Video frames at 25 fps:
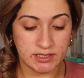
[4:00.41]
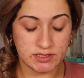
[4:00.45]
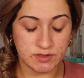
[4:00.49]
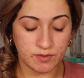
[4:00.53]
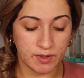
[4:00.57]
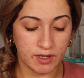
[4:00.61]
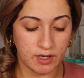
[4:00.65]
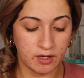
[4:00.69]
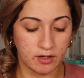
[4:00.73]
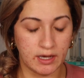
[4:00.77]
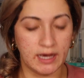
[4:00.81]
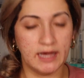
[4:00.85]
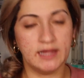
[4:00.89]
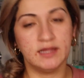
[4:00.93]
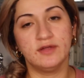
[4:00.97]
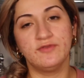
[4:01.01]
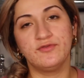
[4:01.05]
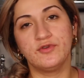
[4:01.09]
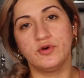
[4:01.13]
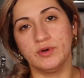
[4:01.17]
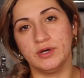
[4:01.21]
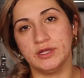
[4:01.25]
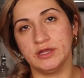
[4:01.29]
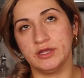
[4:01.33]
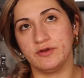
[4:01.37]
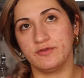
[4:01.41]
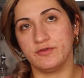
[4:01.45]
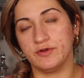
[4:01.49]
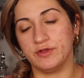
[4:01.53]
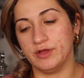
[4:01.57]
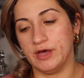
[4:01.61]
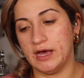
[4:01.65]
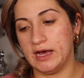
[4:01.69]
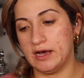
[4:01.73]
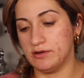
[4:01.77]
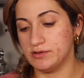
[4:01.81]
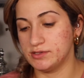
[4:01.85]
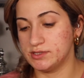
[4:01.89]
as well. I love going there for
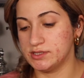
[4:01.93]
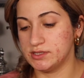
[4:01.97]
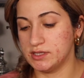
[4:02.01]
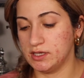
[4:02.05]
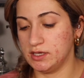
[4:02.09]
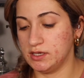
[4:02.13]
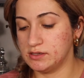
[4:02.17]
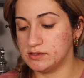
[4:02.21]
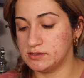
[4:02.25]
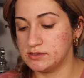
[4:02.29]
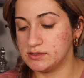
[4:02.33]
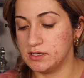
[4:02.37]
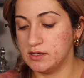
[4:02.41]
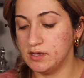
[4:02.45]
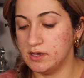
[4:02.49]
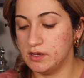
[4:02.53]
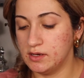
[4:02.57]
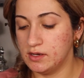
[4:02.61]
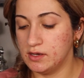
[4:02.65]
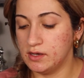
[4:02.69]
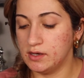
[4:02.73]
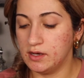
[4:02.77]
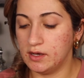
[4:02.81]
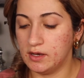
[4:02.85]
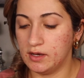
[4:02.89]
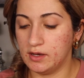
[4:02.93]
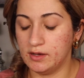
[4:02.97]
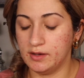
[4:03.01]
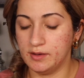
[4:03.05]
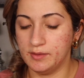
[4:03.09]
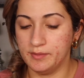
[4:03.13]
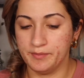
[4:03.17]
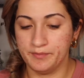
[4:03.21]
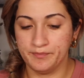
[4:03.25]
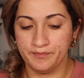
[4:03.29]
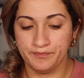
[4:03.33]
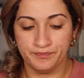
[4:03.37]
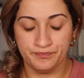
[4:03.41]
the house things.
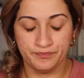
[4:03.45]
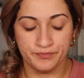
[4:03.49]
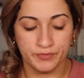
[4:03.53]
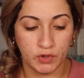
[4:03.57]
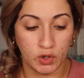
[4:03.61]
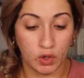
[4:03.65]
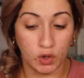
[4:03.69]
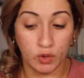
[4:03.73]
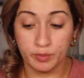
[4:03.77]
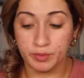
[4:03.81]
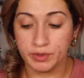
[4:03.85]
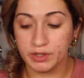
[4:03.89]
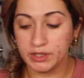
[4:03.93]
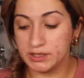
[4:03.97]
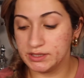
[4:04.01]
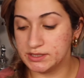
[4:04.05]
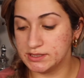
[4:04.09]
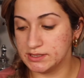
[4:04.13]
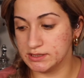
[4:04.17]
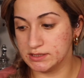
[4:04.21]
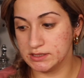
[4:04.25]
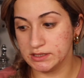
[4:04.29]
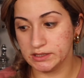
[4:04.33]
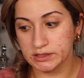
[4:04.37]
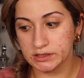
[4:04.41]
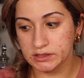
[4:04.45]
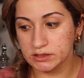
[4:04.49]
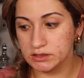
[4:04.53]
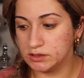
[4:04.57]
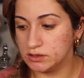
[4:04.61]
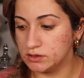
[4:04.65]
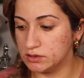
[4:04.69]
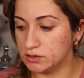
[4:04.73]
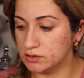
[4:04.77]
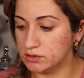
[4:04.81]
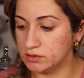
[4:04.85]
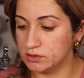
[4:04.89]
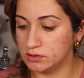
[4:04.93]
Home Goods is like,
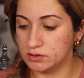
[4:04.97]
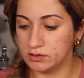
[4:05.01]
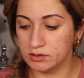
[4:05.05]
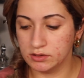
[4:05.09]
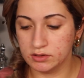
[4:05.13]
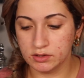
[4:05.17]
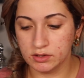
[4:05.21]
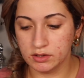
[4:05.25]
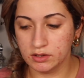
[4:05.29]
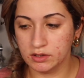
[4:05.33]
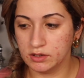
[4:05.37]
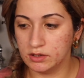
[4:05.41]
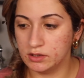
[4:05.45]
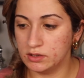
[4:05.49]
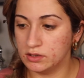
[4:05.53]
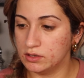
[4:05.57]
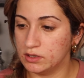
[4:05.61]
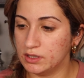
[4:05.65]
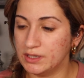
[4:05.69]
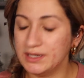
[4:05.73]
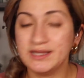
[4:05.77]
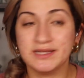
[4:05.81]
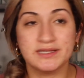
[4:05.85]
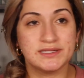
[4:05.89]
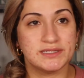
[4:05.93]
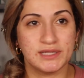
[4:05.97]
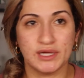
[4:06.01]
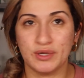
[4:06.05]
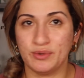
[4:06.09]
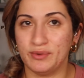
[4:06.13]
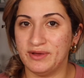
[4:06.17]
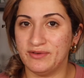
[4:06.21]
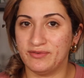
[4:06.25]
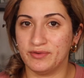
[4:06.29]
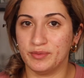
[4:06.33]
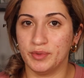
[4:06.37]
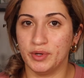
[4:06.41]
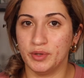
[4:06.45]
I need to stay
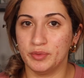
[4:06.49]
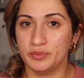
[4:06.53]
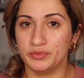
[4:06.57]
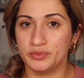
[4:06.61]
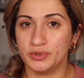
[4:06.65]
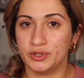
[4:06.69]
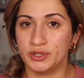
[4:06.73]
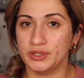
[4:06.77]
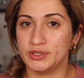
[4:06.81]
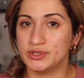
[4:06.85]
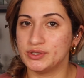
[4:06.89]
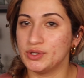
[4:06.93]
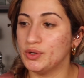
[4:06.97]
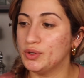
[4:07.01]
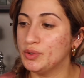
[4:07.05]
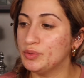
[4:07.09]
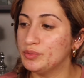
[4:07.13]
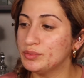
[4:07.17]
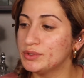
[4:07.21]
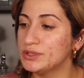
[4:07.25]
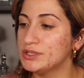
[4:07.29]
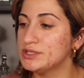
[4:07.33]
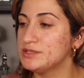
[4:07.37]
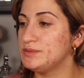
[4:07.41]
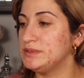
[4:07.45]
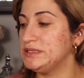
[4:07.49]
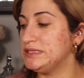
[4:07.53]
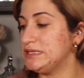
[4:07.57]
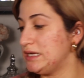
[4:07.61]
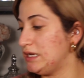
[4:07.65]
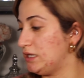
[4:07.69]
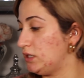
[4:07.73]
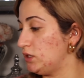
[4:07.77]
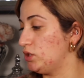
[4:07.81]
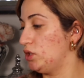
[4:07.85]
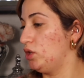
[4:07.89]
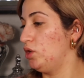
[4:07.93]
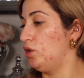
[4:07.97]
away from Home Goods. Home Goods be
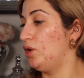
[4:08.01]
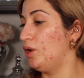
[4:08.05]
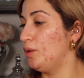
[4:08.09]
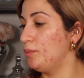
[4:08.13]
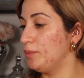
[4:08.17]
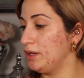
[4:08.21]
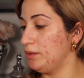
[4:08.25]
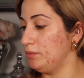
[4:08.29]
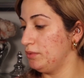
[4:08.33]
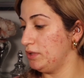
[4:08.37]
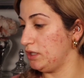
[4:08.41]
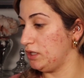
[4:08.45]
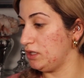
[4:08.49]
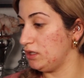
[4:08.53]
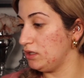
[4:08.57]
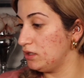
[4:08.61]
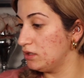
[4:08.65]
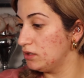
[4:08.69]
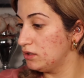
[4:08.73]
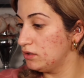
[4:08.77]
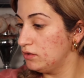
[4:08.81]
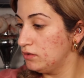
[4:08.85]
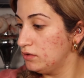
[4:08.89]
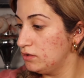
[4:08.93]
taking all my money.